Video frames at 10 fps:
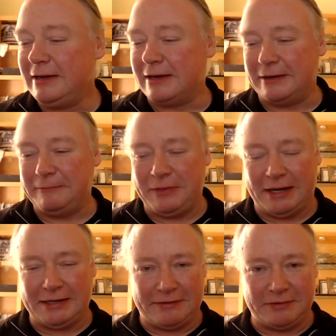
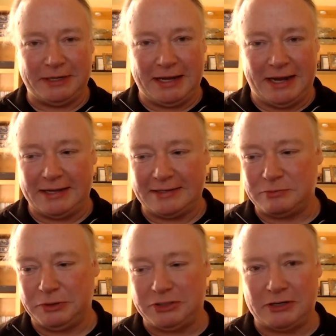That government
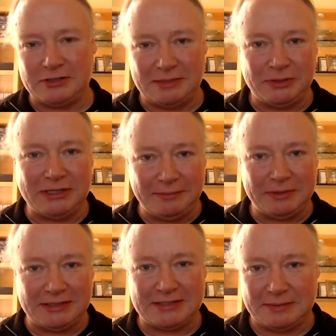has, which are somewhat
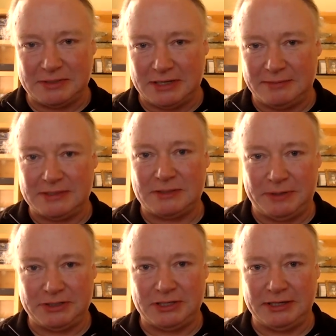limited sometimes,
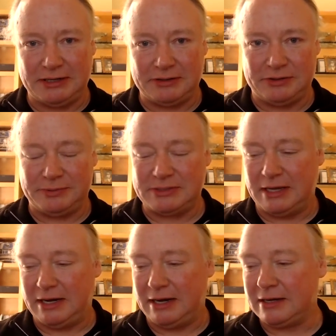especially in a global
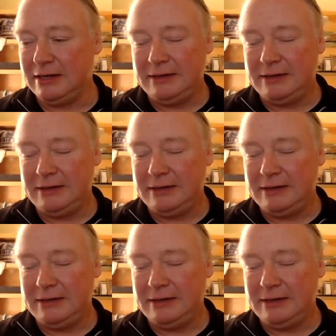setting.